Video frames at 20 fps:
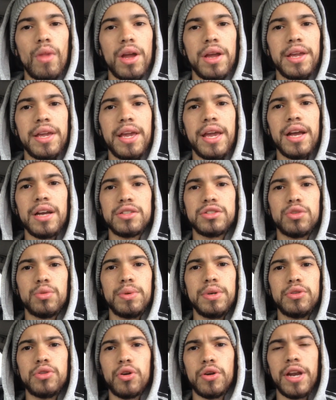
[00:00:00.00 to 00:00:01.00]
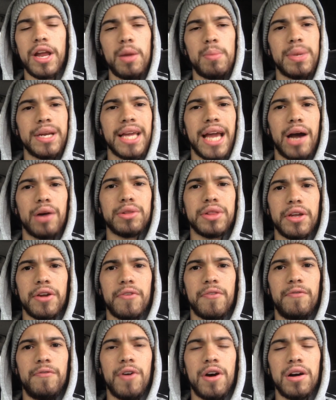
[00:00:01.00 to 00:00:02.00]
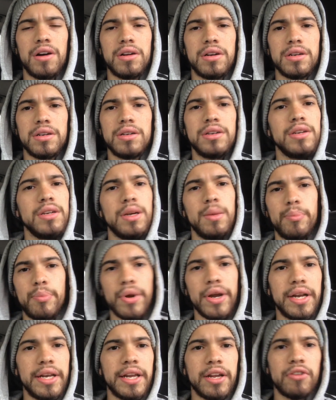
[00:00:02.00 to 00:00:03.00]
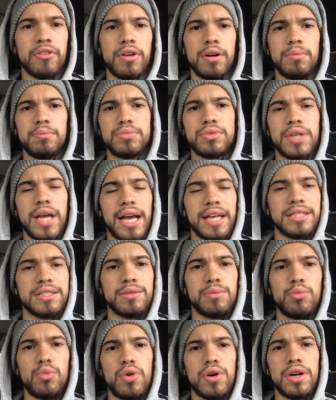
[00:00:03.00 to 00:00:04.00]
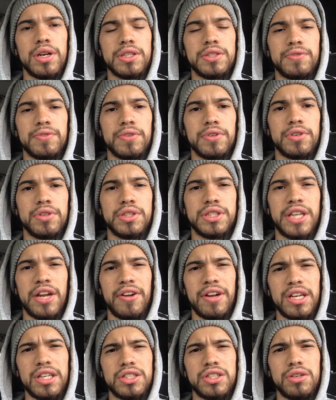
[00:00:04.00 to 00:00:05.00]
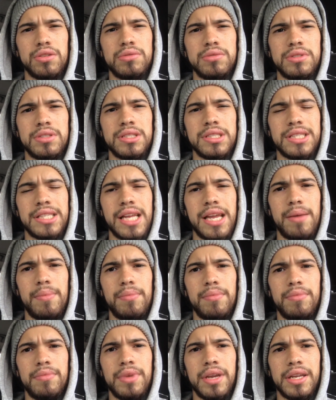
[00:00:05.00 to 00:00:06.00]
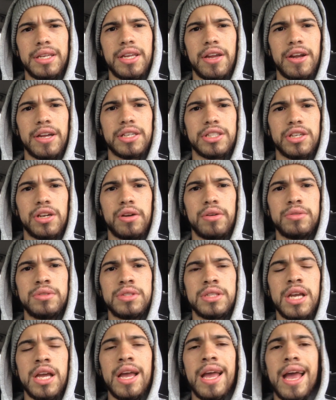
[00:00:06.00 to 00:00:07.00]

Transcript: yeah. So we were throwing everybody out there. Funk, Brandon Ingram had some words for Derek Jones. His name, yeah, Derek Jones.